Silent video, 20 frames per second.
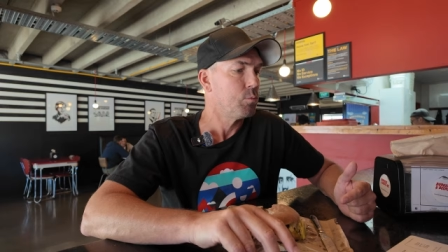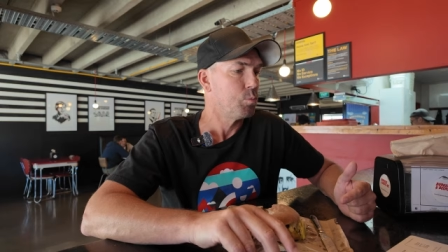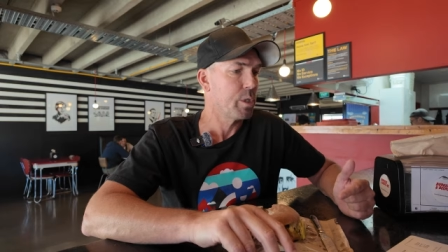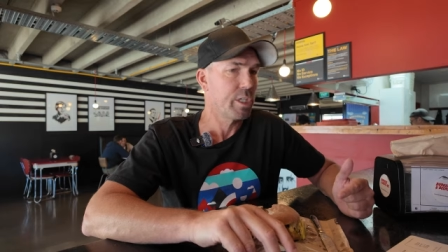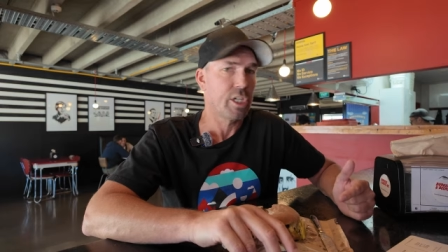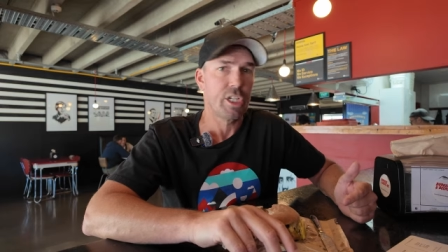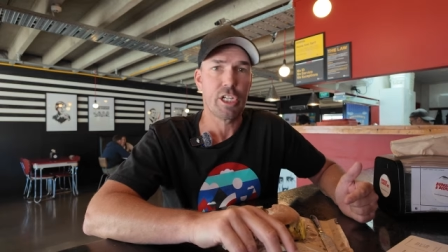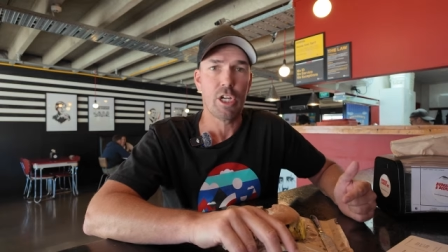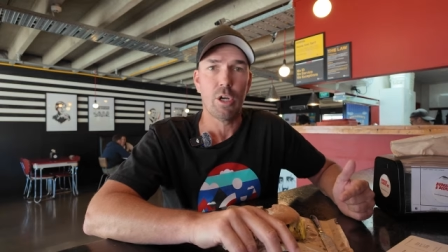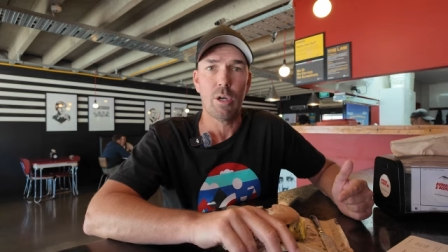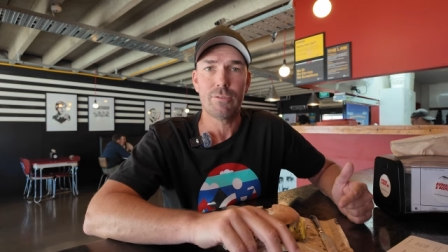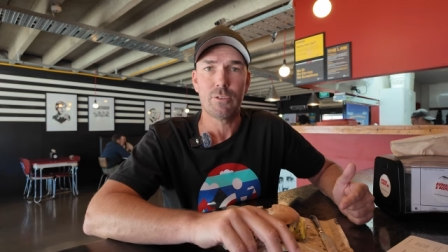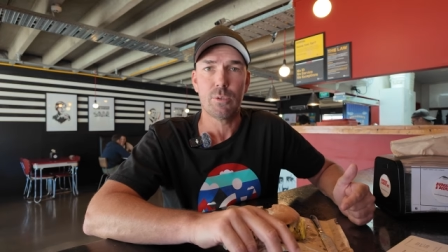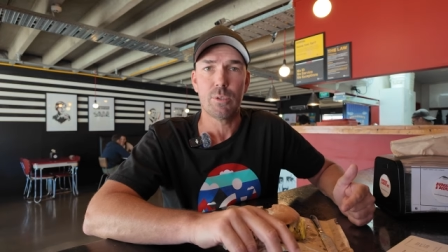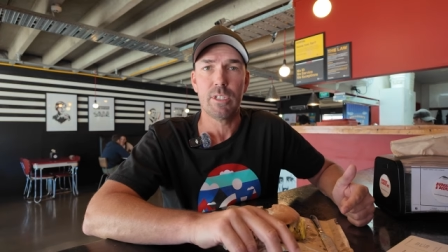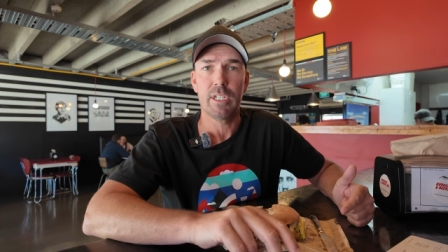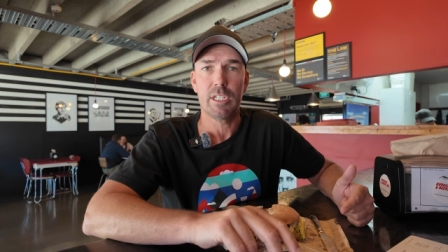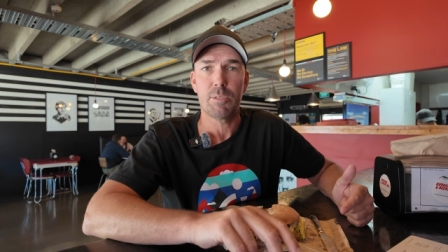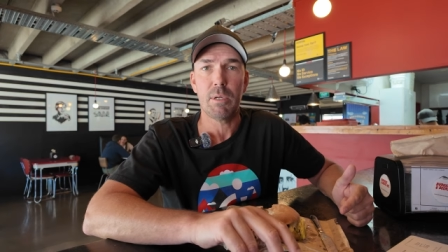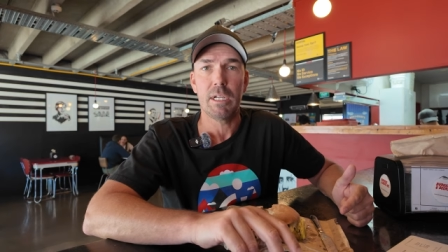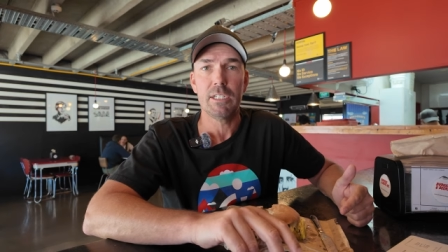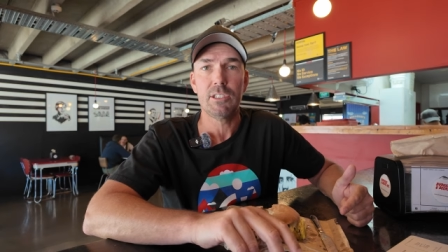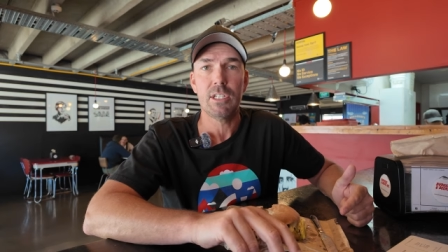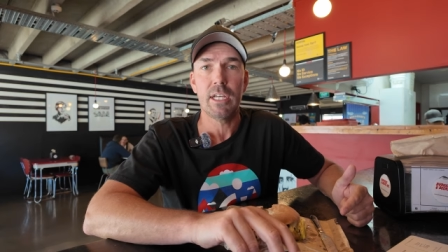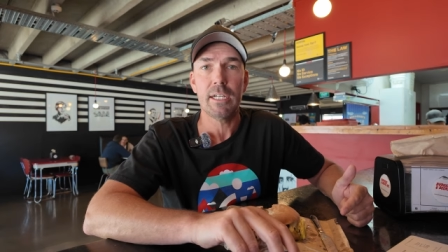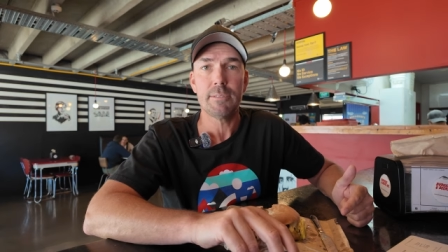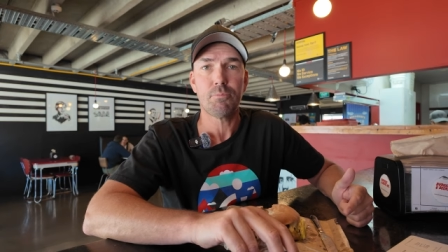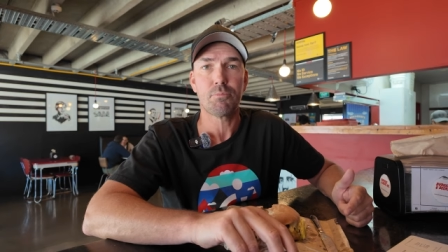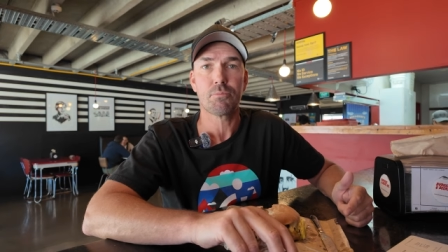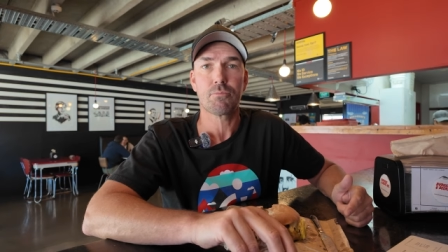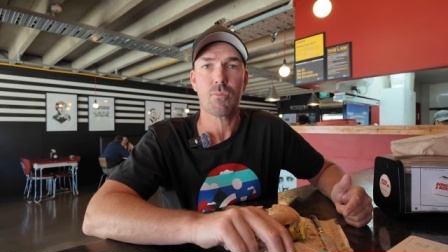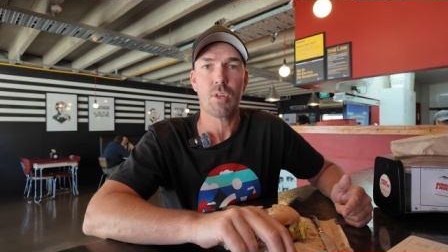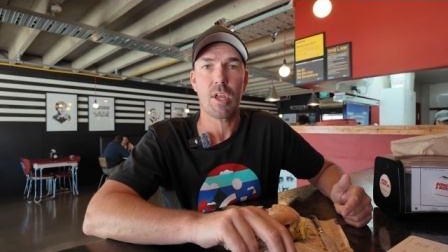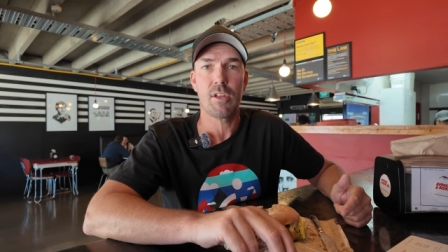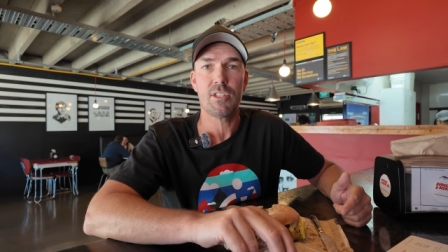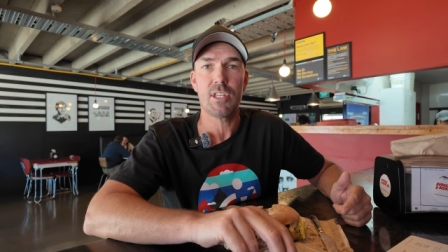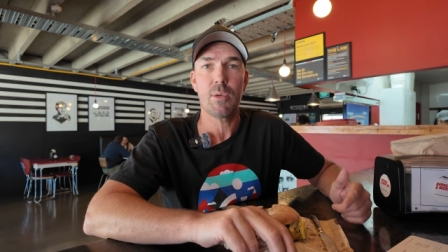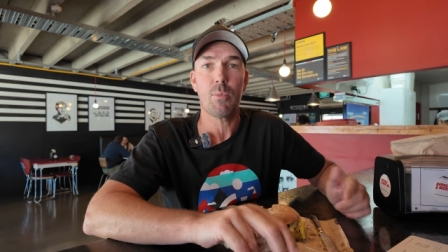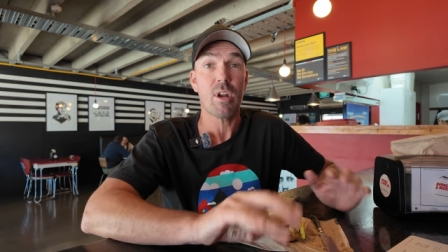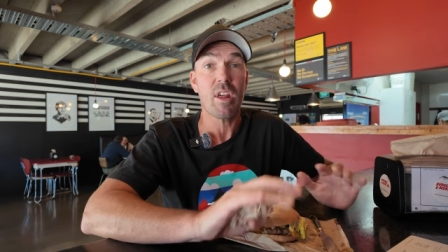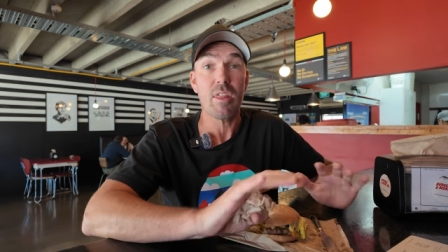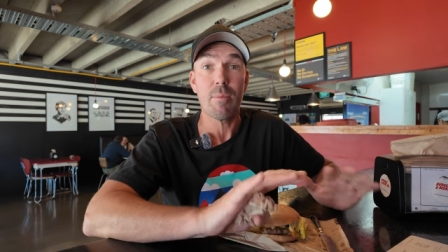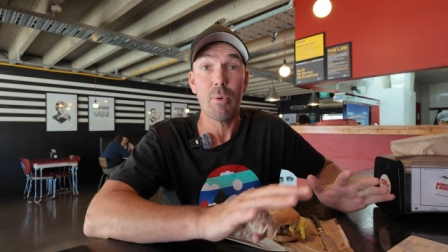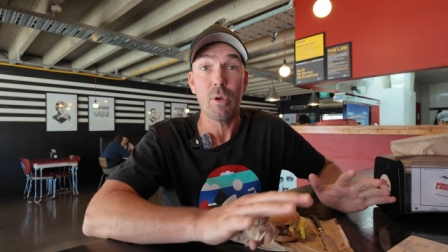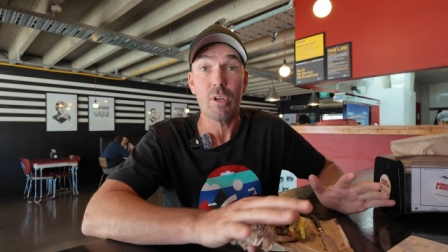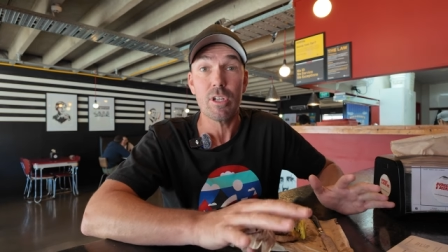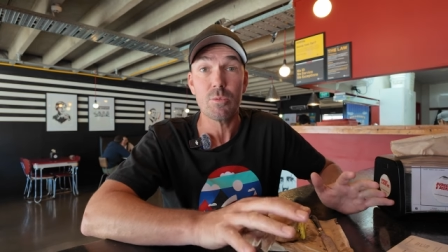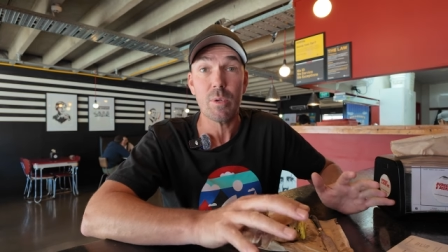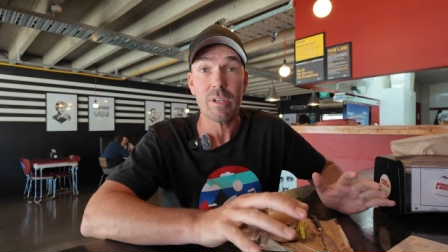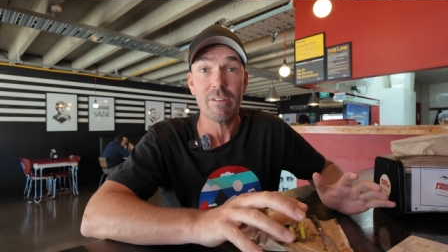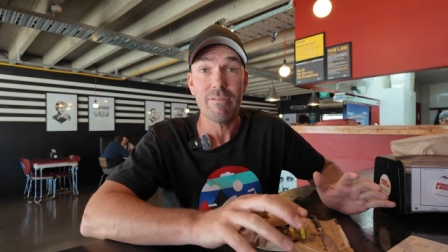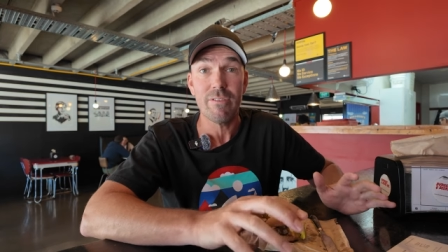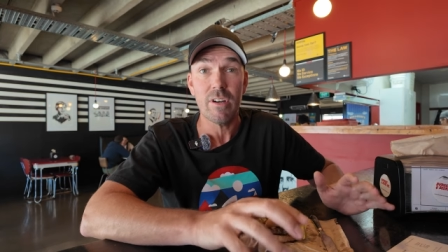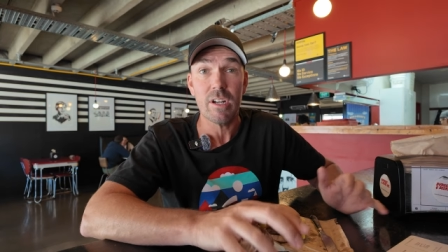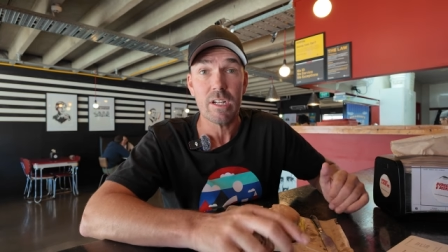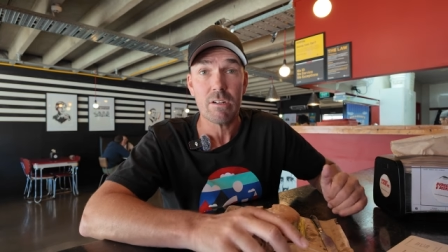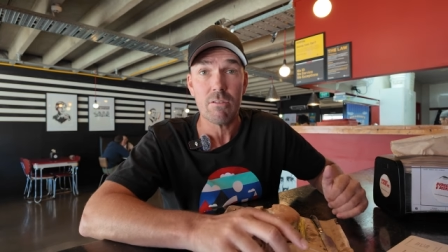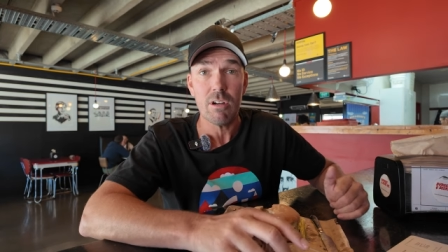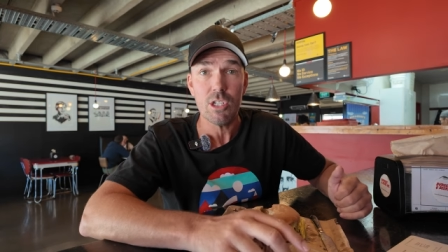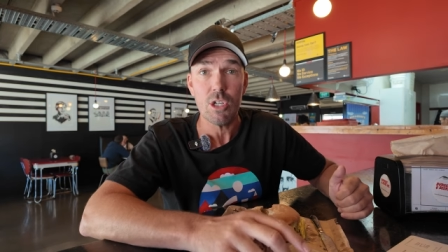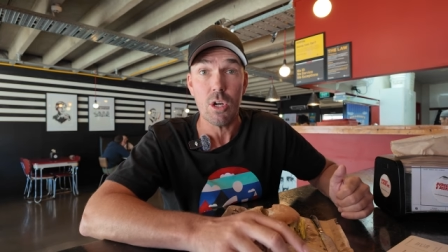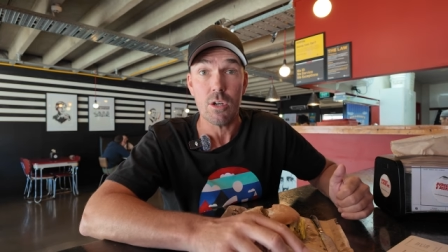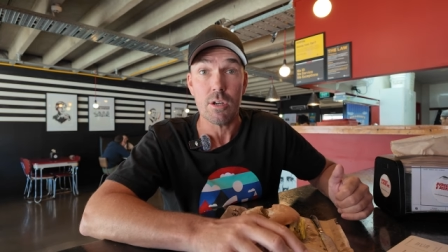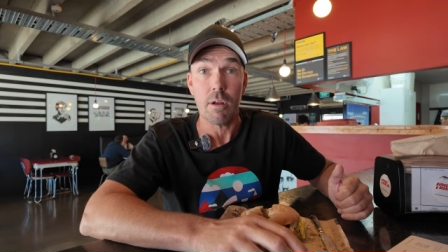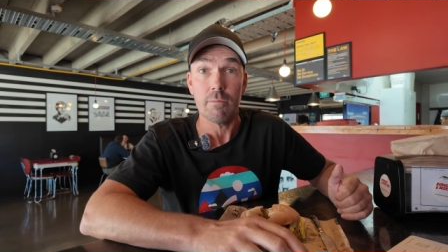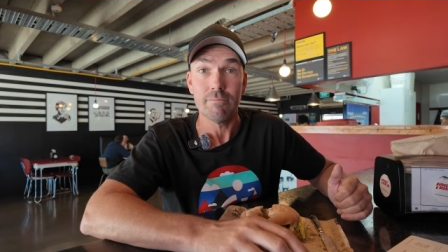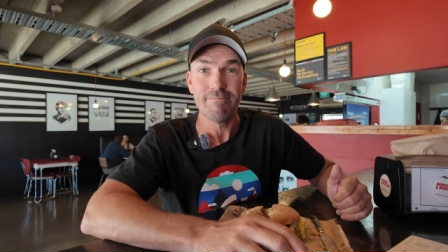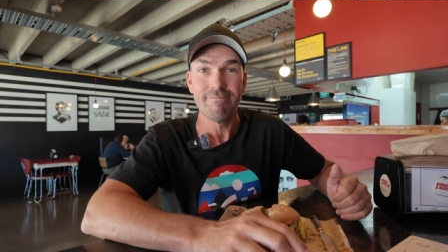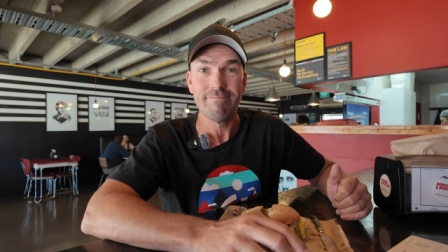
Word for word: We're gonna go off to the next place now and see what other burgers we can find in Christchurch.